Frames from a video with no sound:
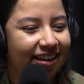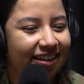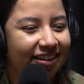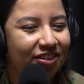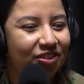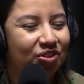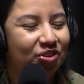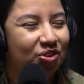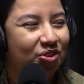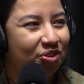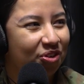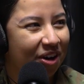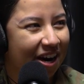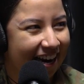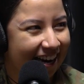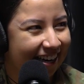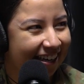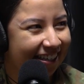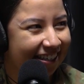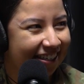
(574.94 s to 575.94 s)

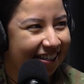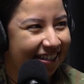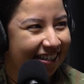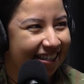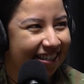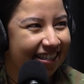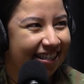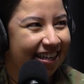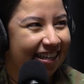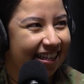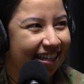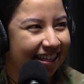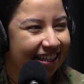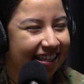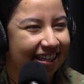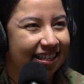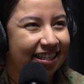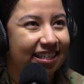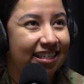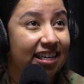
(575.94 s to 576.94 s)
strange to say the
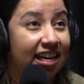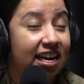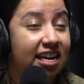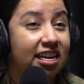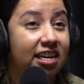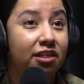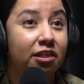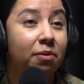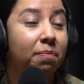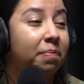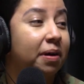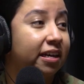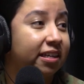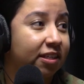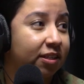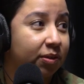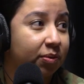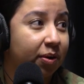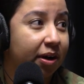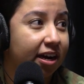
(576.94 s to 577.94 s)
least, and in the
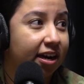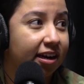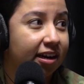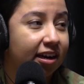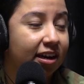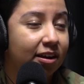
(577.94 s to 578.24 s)
best way.